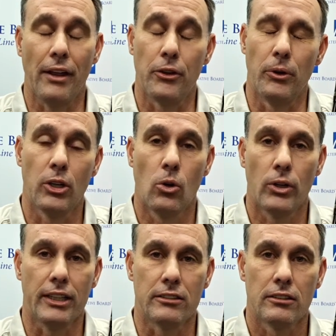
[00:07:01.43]
other
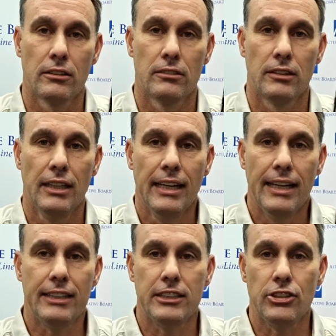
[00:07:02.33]
recordings.
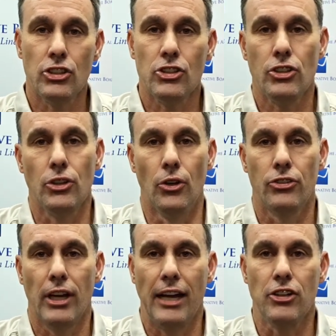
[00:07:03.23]
It's easy to
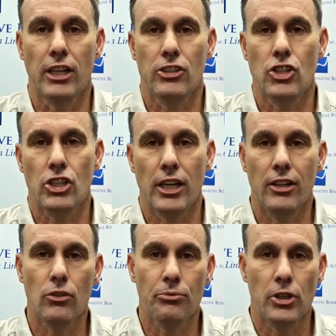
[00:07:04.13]
use, and you can share
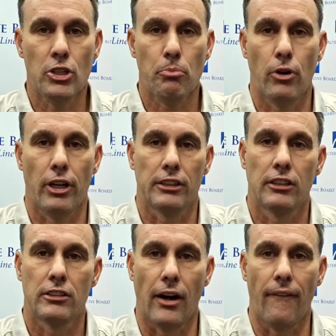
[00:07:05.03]
your finished product
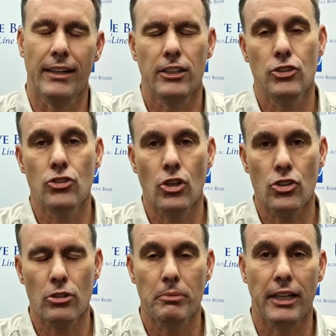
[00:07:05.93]
directly to
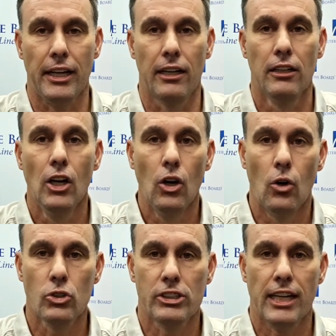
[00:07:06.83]
social media
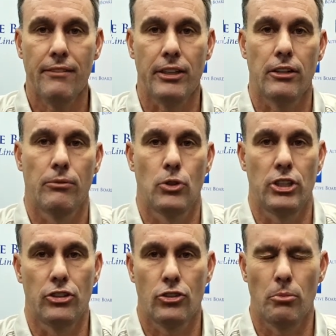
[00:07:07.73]
or save it for
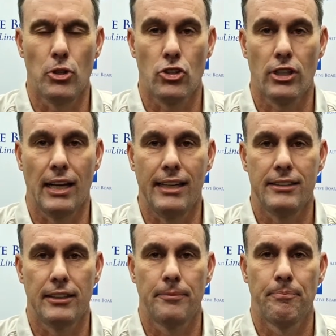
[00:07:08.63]
distribution
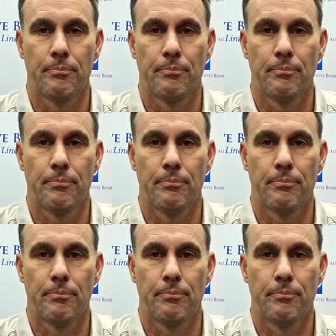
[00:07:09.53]
later.